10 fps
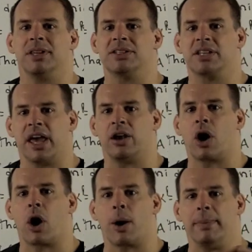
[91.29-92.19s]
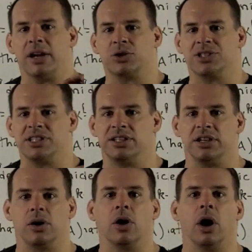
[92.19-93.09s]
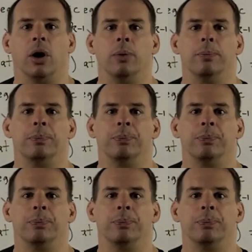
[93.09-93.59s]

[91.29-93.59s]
that send our matrix to 0,